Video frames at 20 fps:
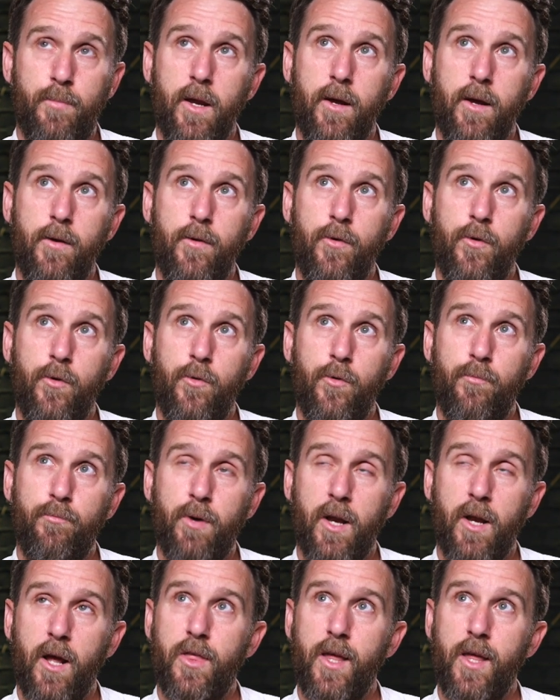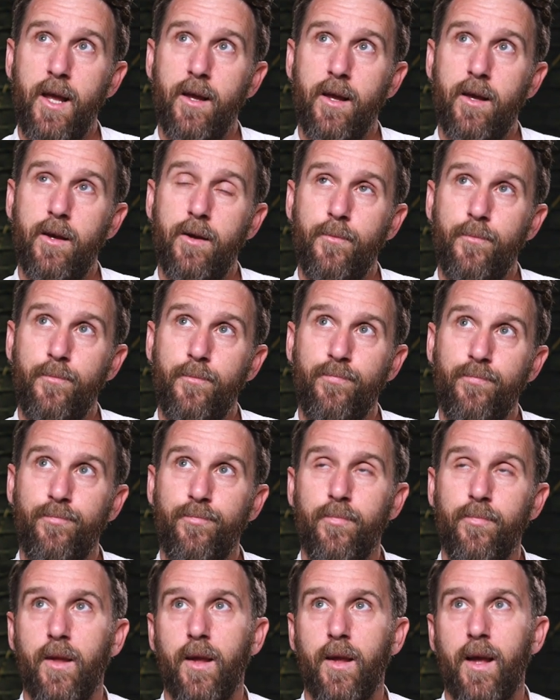but it, but I think
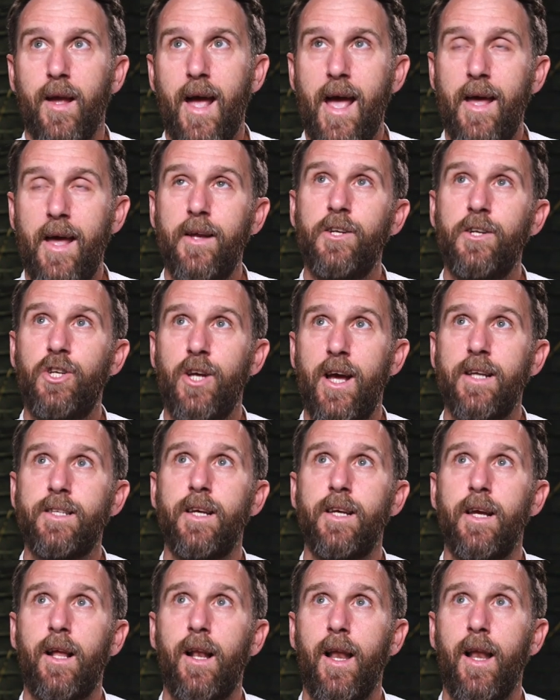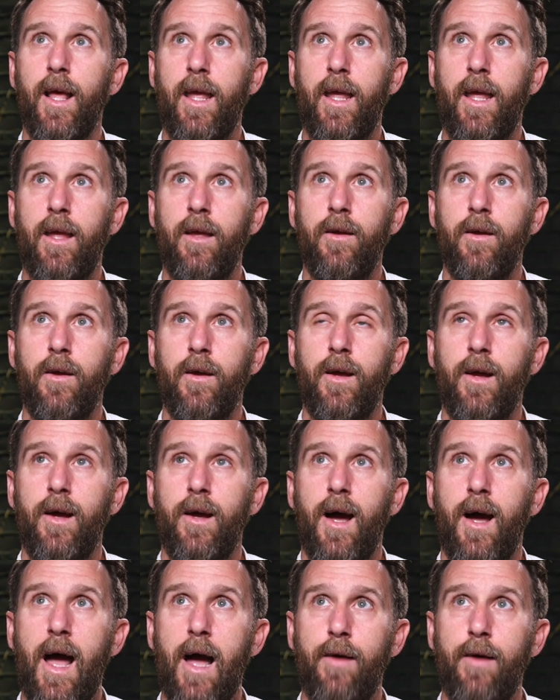energetically
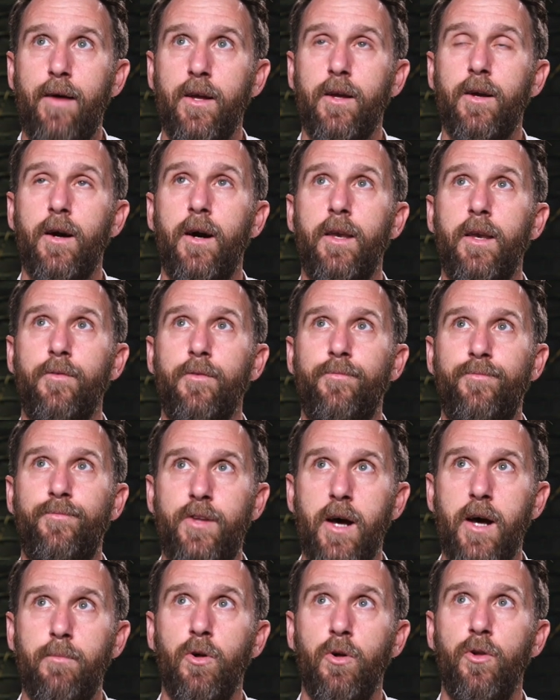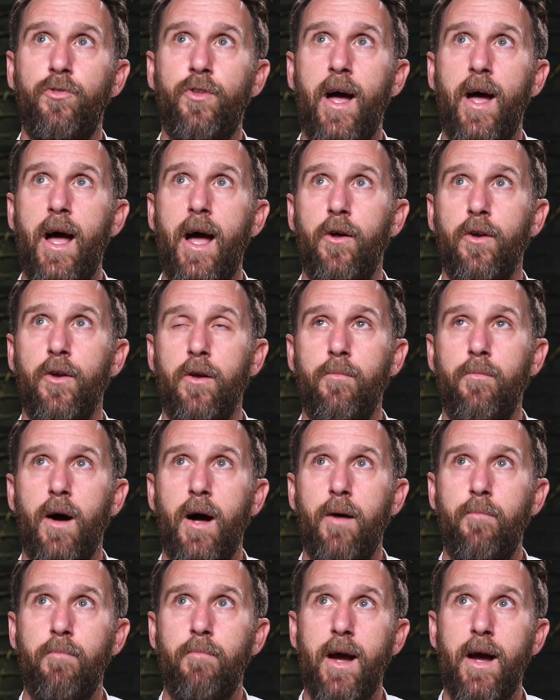having kind of doubled down and,
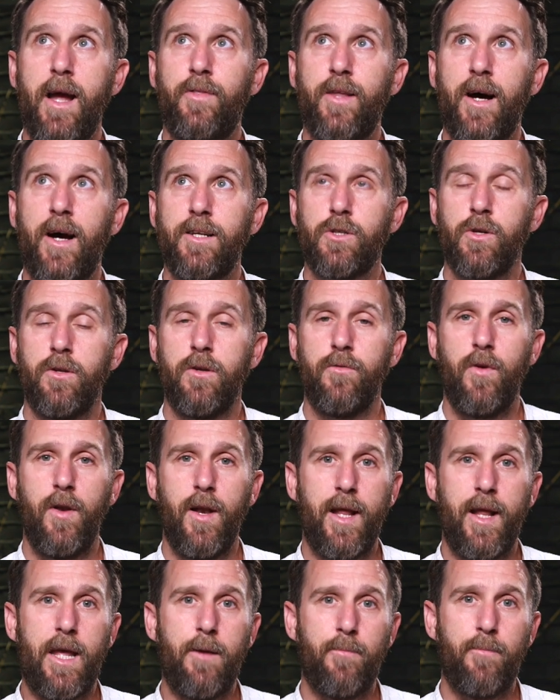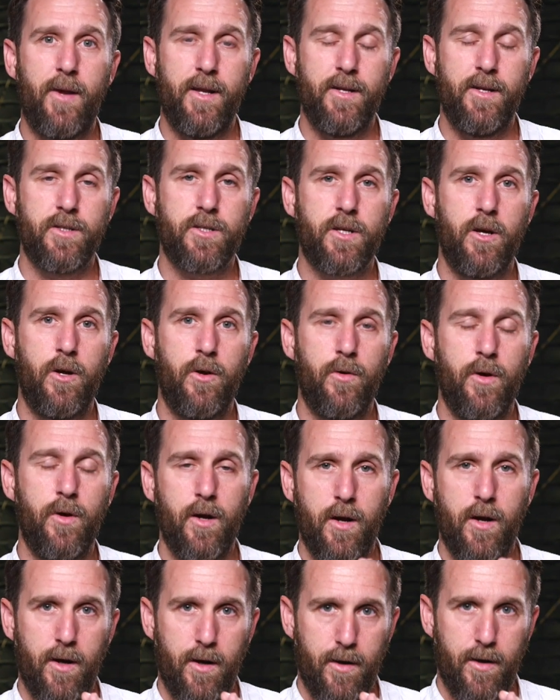and made that sort of leap into
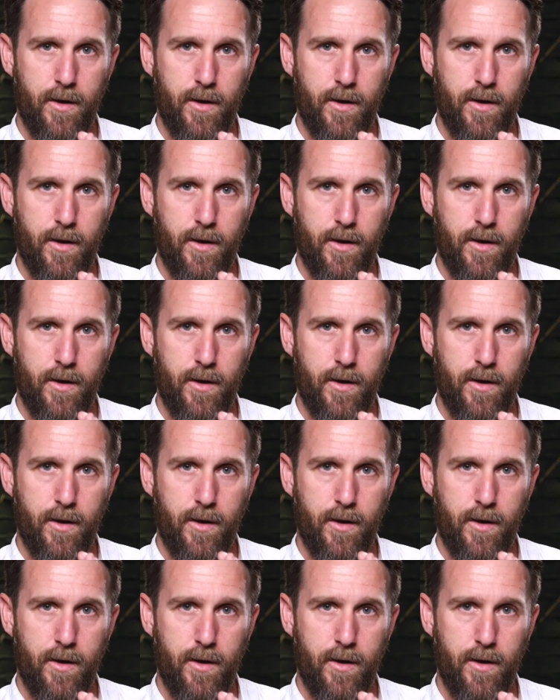